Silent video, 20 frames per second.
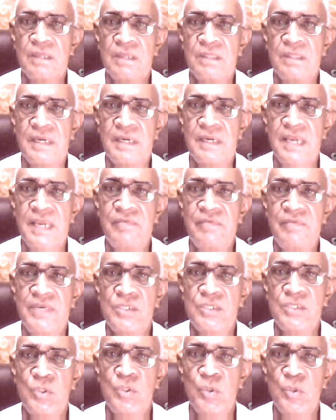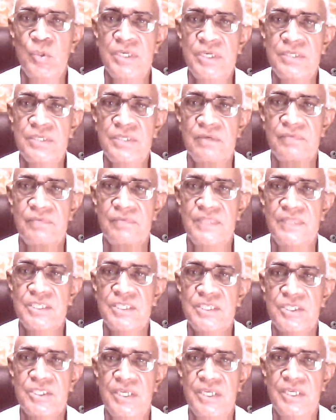The average duration of this
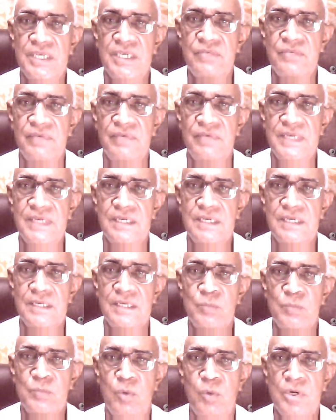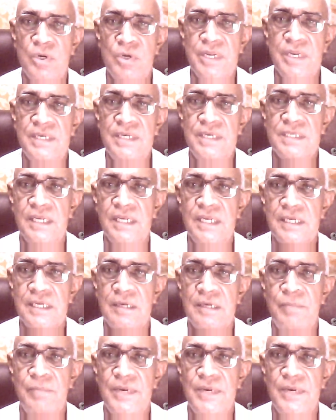stage, when spontaneously
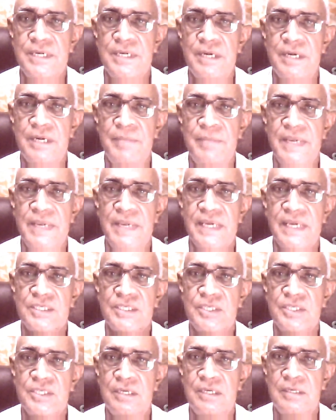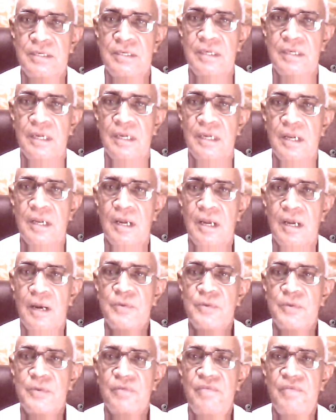completed, may extend up
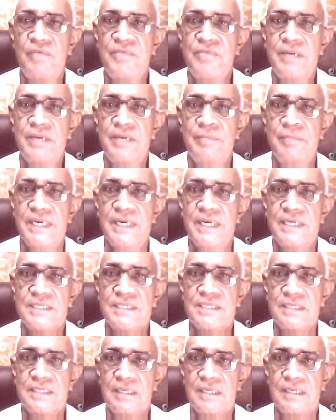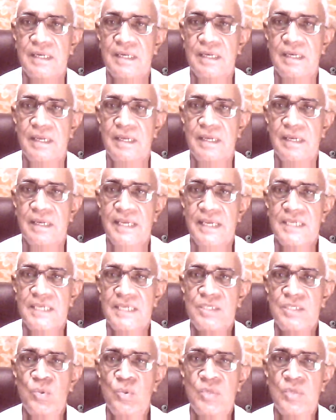to 15 minutes. As
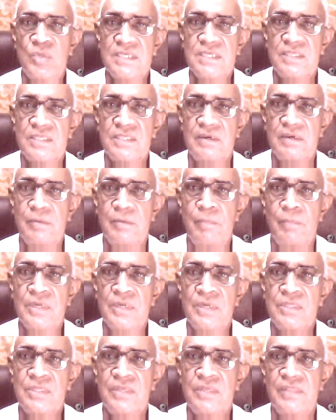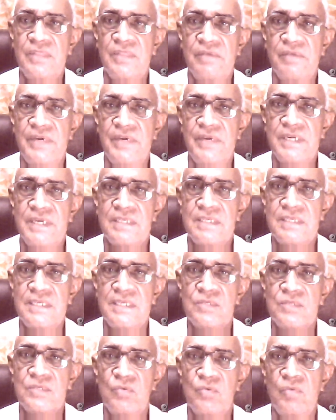soon as the birth of the fetus
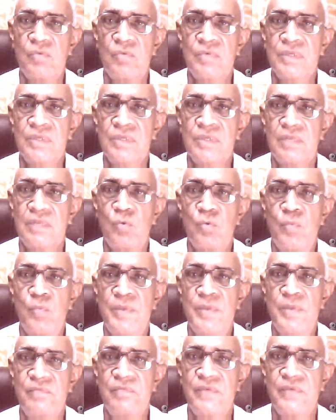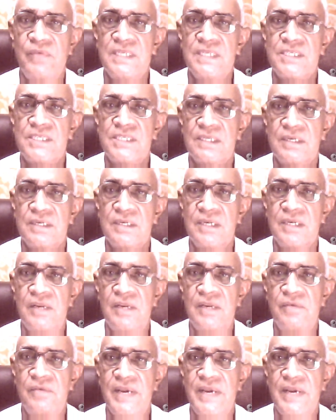is over, the woman feels relief